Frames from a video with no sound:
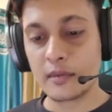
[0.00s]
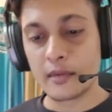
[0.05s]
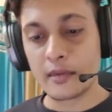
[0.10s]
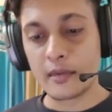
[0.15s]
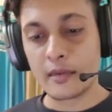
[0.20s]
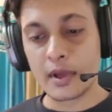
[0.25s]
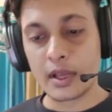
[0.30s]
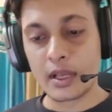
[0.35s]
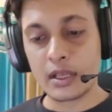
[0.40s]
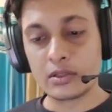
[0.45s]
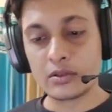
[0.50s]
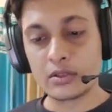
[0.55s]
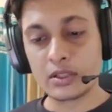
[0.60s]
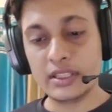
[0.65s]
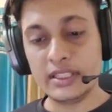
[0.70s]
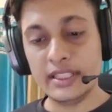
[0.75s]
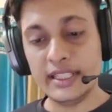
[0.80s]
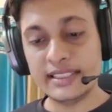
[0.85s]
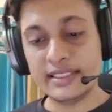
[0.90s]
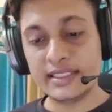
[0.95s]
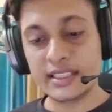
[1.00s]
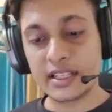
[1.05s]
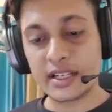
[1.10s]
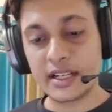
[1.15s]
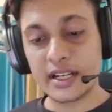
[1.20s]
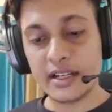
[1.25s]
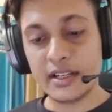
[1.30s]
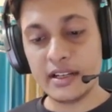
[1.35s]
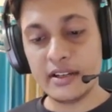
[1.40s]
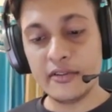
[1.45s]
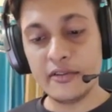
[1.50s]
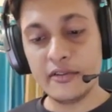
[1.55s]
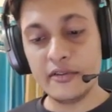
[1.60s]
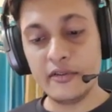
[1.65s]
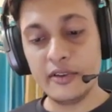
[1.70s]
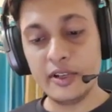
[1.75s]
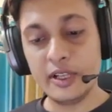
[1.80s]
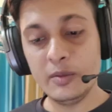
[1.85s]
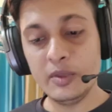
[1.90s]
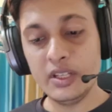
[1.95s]
So these CRUD will be
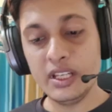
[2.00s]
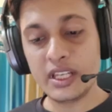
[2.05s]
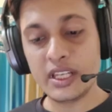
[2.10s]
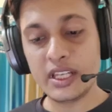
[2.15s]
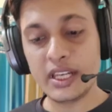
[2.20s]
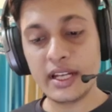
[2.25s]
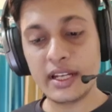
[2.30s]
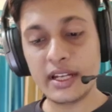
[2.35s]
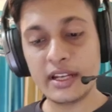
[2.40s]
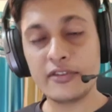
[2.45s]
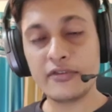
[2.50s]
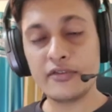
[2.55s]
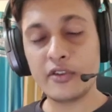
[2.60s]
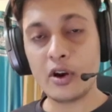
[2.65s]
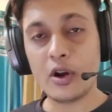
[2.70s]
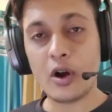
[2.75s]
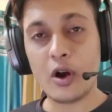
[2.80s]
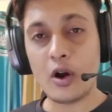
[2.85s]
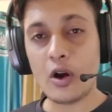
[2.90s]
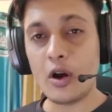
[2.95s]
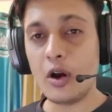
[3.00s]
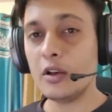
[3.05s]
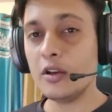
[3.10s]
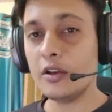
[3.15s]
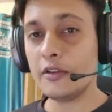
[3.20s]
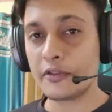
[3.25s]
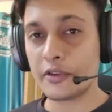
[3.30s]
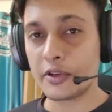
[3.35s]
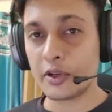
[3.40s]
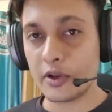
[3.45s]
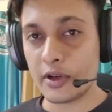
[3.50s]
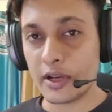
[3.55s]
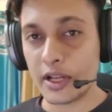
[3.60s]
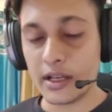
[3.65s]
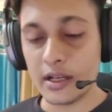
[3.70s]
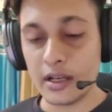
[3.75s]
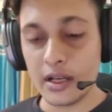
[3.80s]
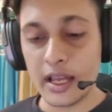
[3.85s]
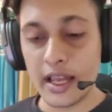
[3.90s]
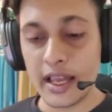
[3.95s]
created for all of your
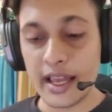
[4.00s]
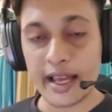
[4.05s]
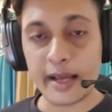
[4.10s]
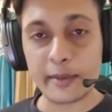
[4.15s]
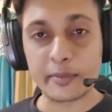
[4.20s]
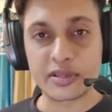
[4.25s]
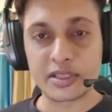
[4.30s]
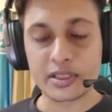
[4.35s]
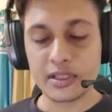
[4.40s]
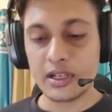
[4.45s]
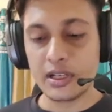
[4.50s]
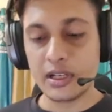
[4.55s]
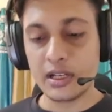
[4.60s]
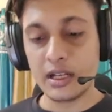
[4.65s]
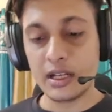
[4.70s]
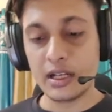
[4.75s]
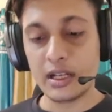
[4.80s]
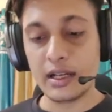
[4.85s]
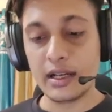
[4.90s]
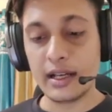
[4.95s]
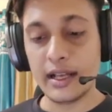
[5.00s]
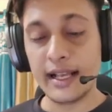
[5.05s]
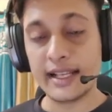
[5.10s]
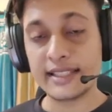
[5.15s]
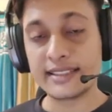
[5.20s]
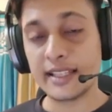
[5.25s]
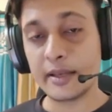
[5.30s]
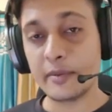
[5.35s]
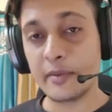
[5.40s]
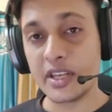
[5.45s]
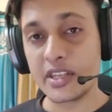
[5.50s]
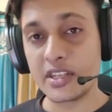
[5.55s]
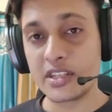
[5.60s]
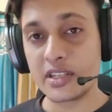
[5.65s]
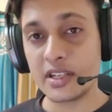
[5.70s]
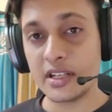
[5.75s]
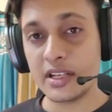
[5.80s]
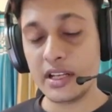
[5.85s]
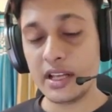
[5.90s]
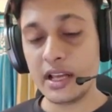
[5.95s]
apps. as I mentioned,
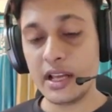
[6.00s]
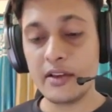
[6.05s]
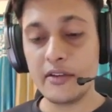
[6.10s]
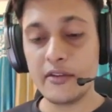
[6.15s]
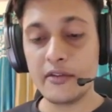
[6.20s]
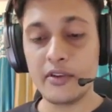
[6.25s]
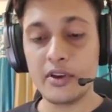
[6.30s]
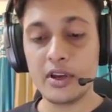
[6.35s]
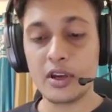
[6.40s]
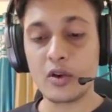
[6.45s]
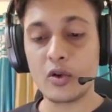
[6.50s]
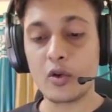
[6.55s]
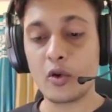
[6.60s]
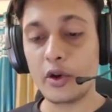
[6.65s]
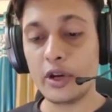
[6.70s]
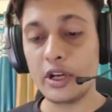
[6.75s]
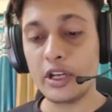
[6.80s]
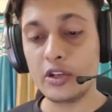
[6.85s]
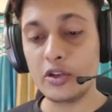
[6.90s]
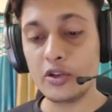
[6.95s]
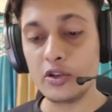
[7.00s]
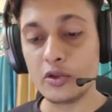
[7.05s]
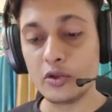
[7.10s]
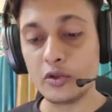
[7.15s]
we are going to use